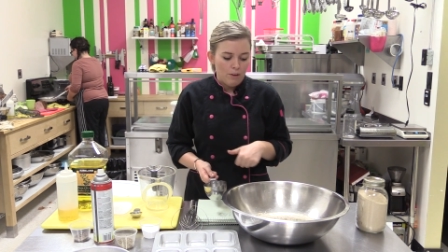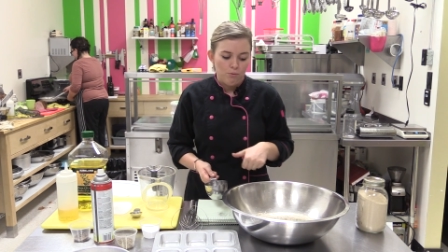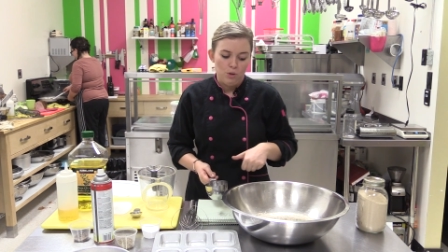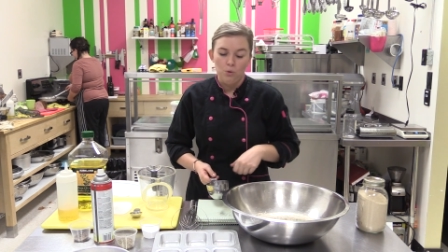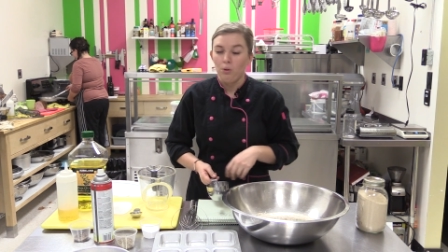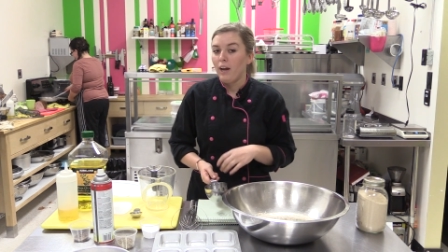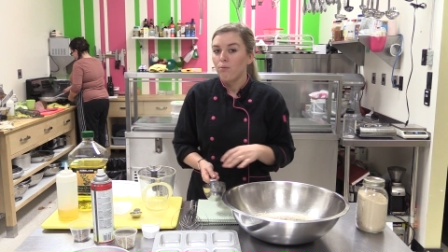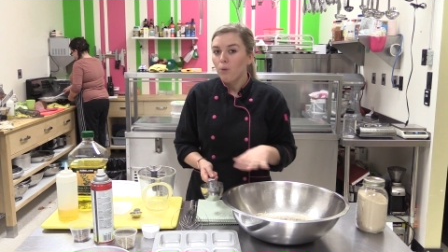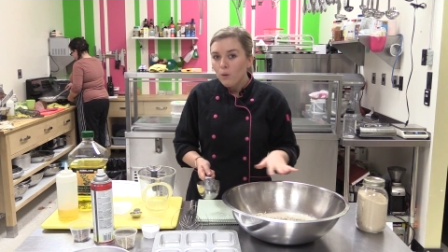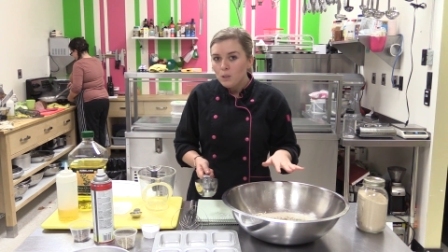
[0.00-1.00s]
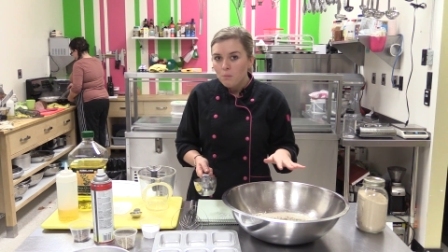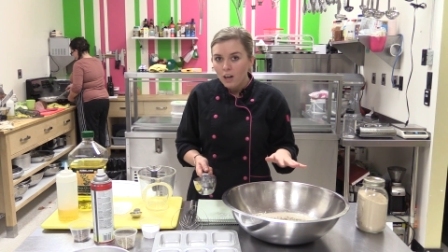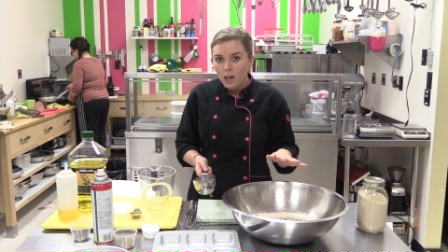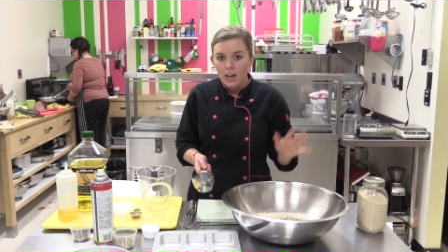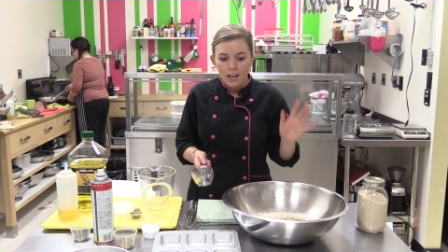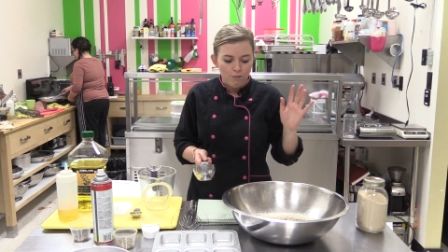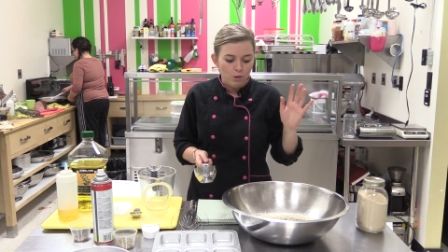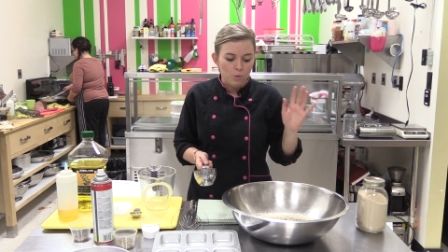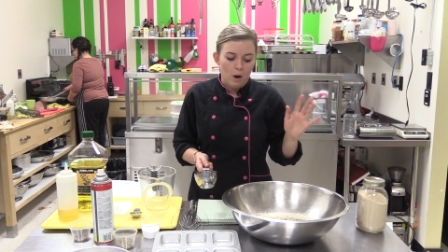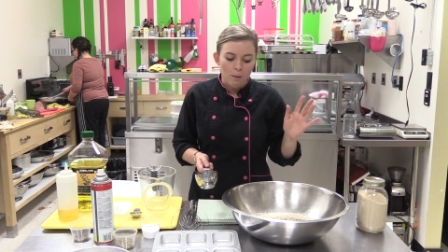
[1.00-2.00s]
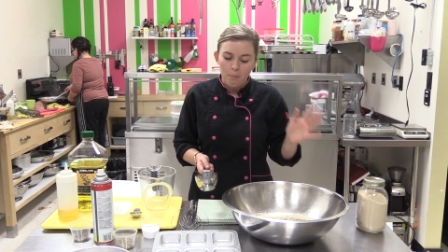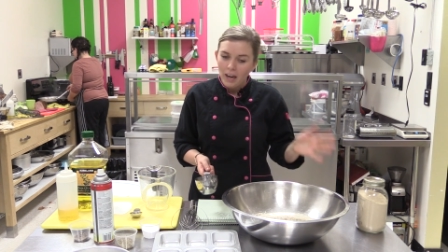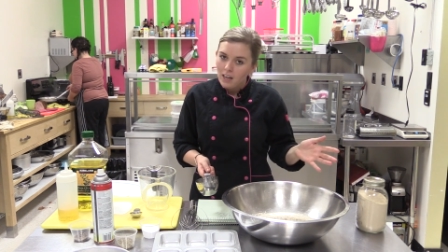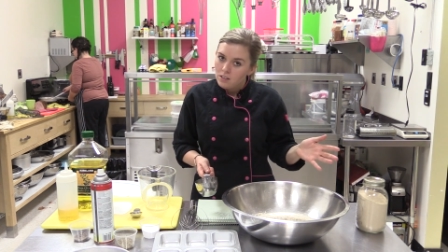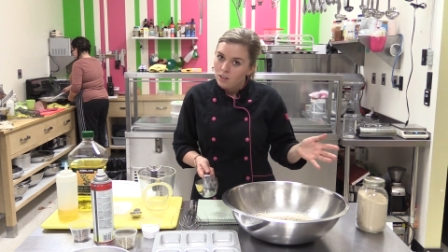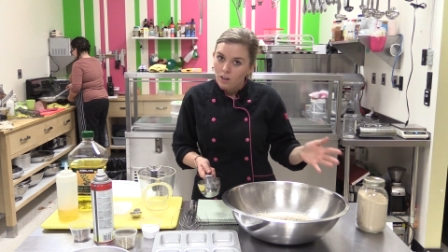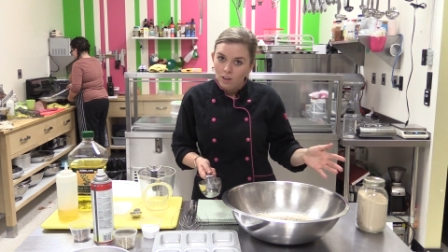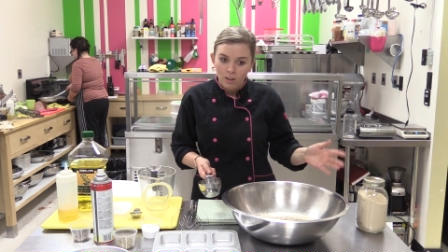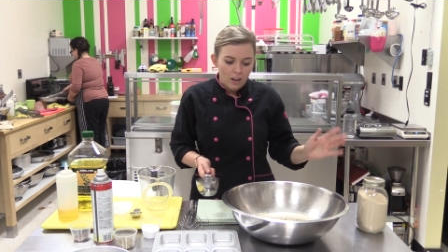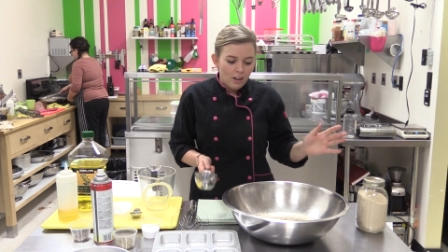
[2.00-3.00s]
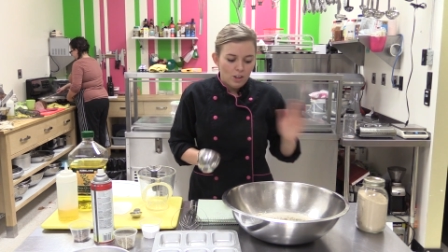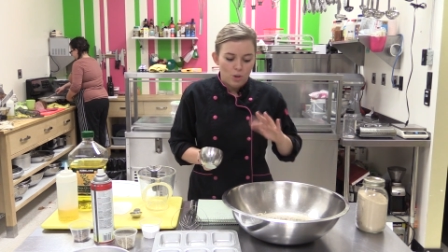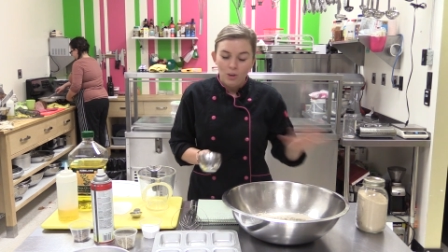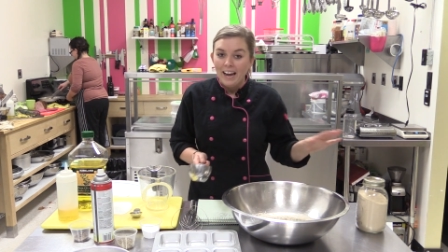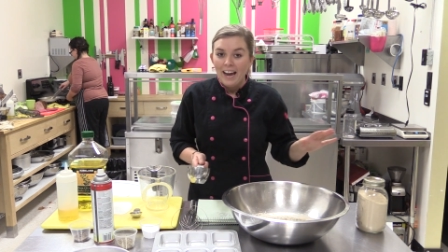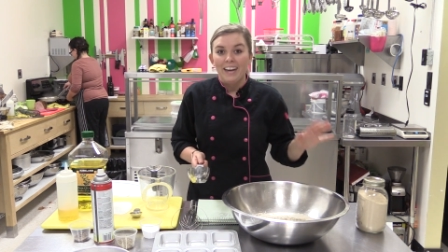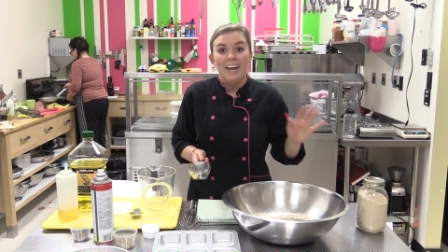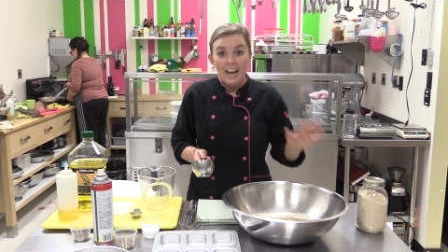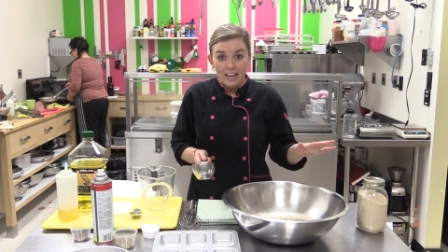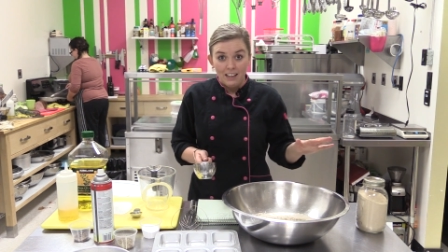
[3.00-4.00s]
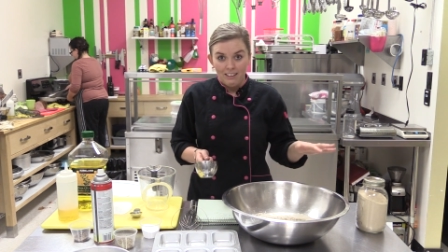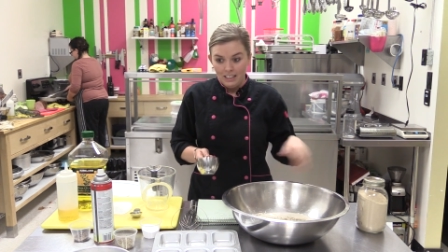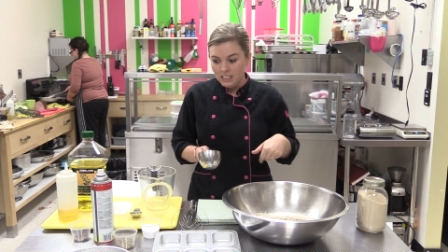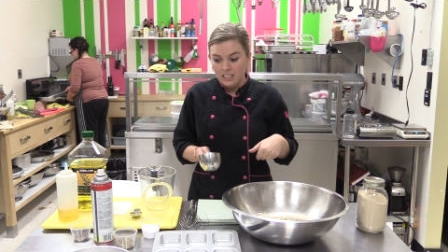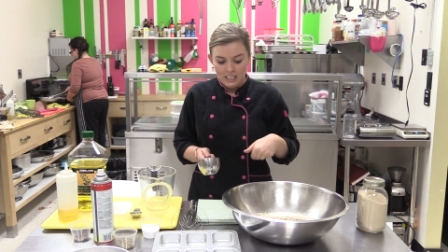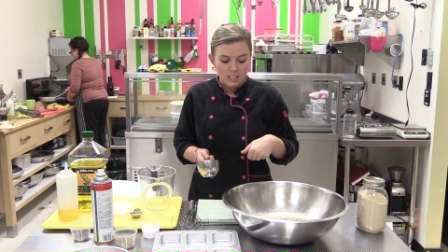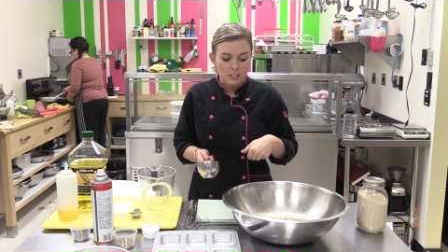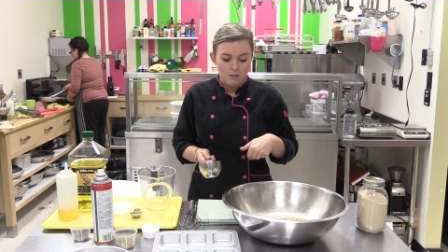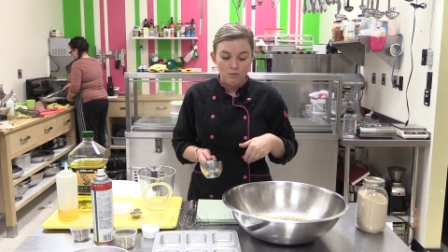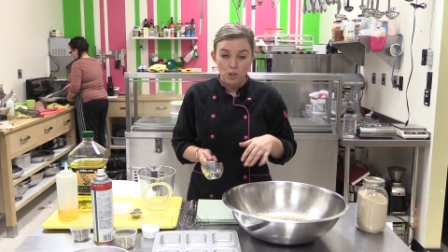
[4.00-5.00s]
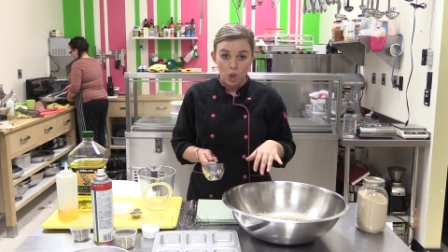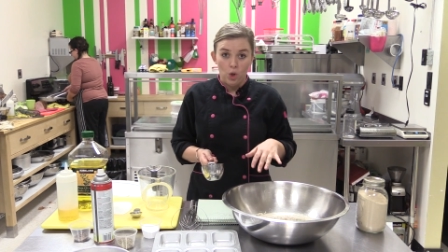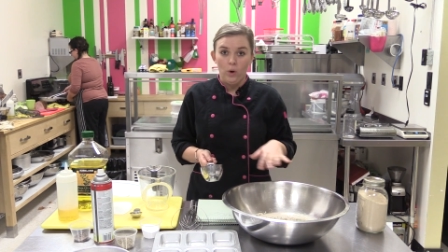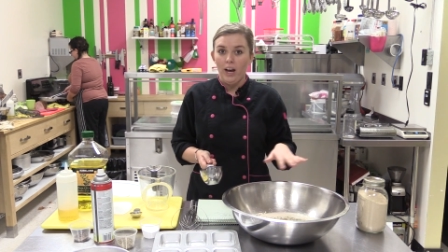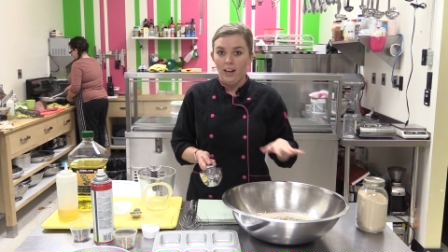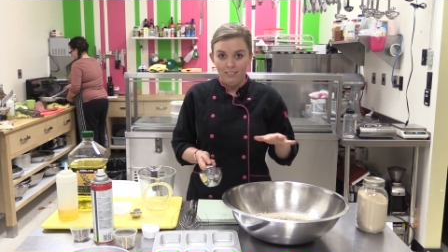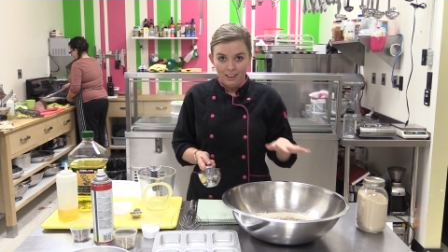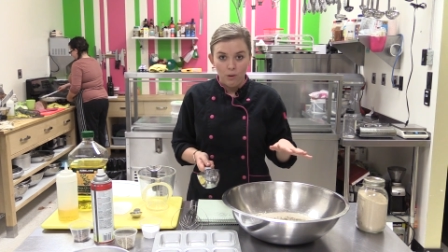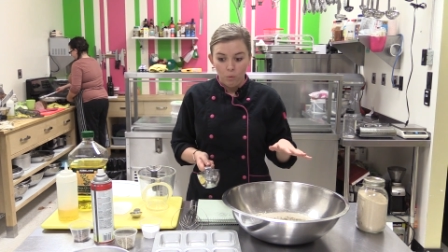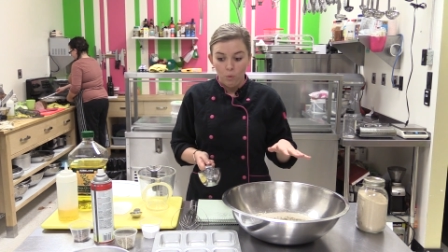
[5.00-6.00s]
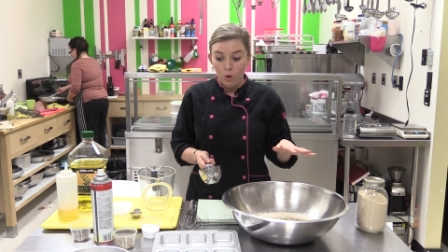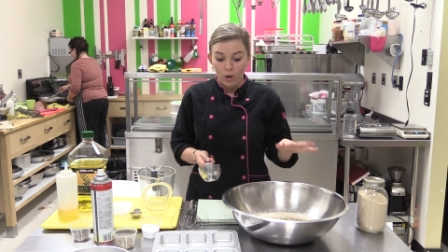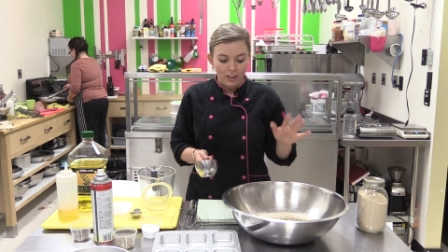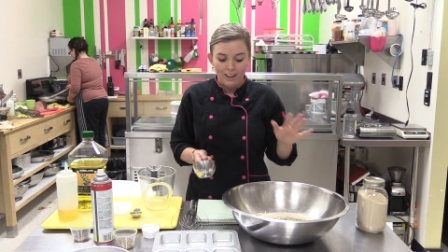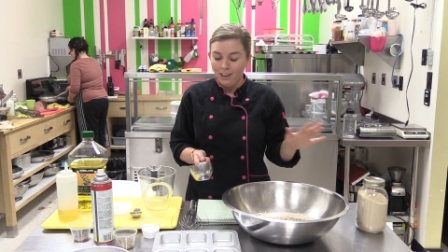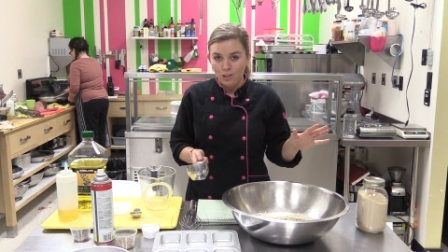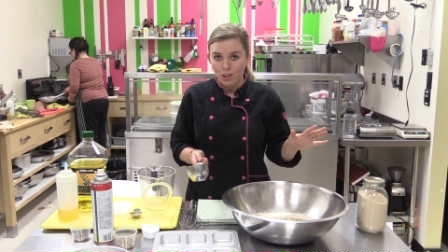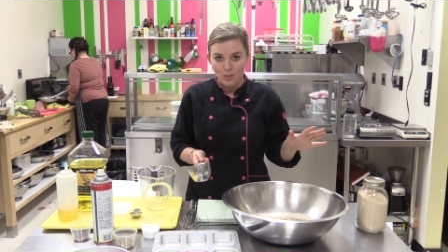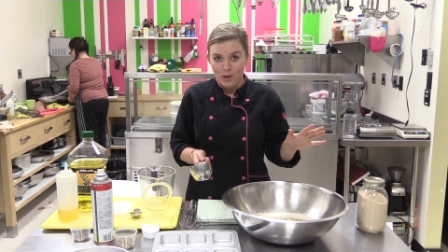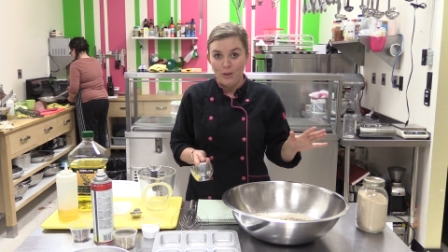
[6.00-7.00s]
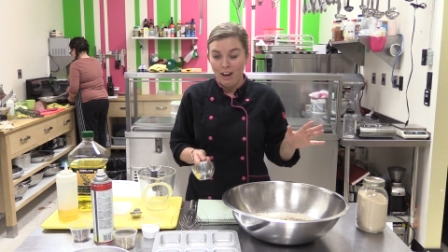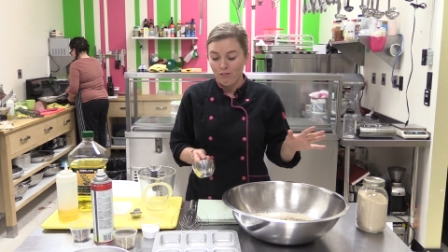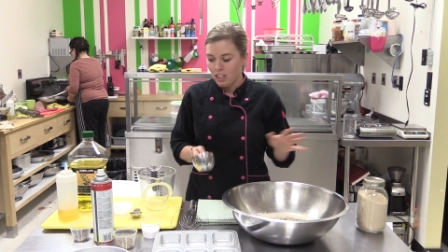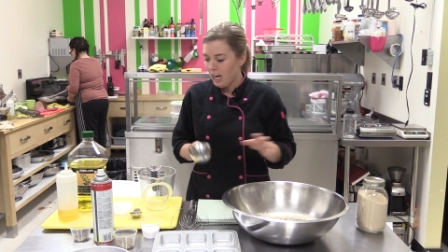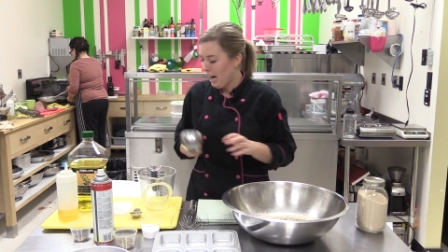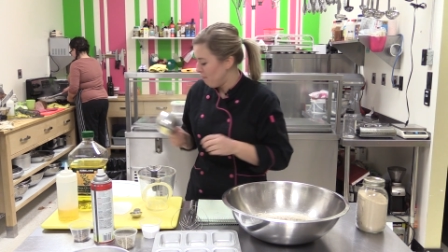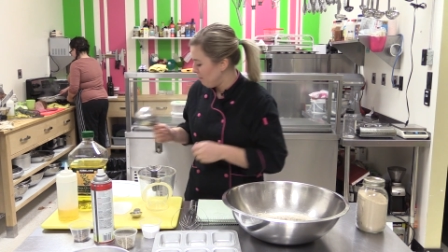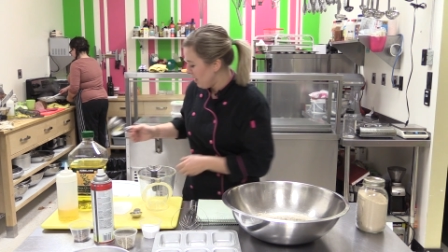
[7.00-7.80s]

if you like rosemary, if you want basil, you can add anything to this dough and it will work. It turns out every time.